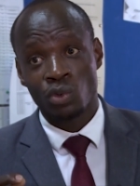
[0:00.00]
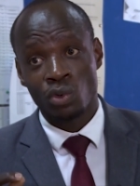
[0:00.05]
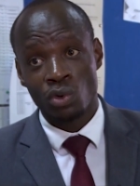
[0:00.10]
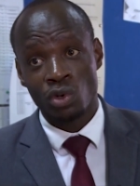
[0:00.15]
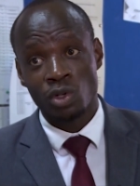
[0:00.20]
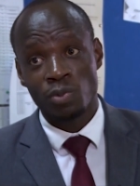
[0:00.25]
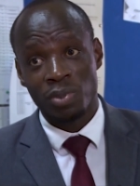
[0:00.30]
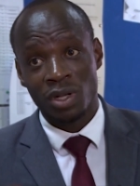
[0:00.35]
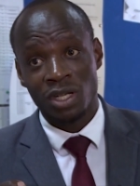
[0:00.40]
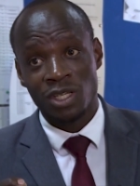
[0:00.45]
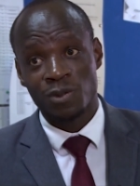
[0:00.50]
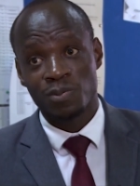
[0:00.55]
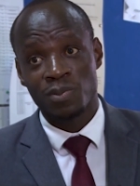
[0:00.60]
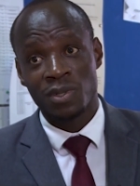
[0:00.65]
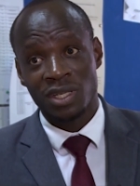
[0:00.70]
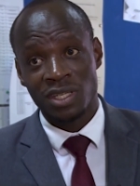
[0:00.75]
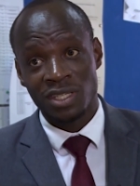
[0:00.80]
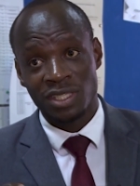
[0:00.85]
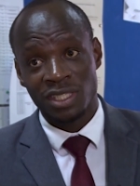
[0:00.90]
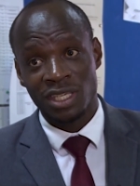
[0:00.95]
to not
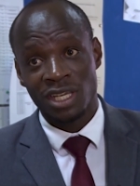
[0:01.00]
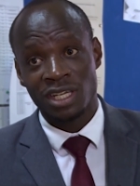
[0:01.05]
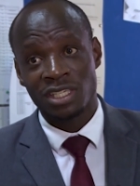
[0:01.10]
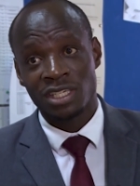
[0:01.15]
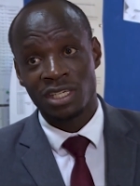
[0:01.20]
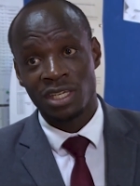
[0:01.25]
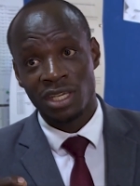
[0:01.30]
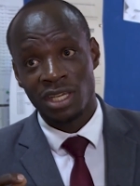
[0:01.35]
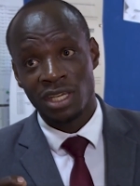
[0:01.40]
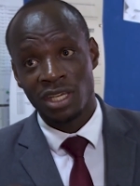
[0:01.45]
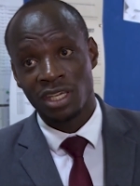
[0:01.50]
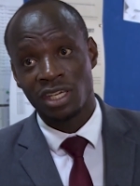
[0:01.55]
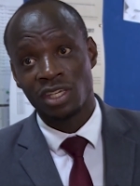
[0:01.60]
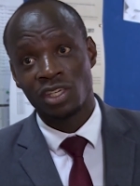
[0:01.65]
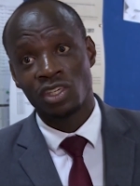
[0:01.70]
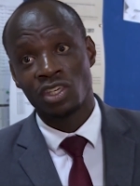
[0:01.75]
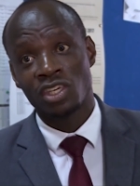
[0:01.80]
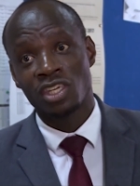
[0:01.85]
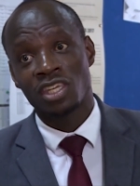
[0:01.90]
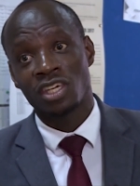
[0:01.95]
participate in such
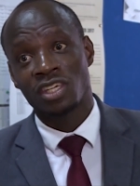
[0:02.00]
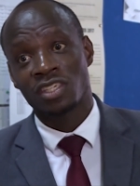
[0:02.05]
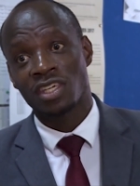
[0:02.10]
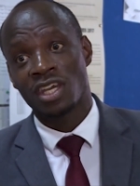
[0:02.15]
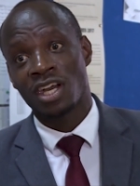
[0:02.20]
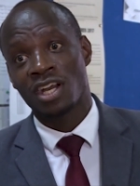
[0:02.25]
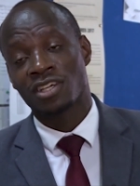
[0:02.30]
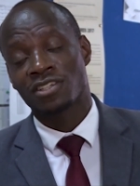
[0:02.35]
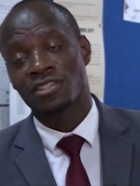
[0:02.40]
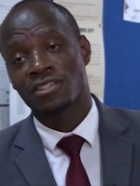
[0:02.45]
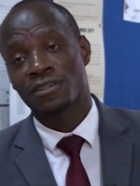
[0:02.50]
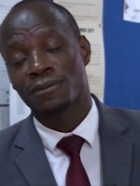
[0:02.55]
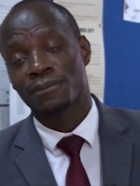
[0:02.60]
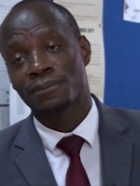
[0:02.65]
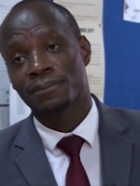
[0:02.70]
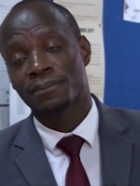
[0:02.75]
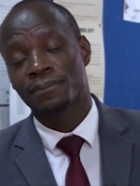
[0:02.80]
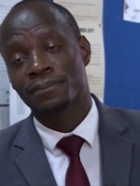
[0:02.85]
heinous acts.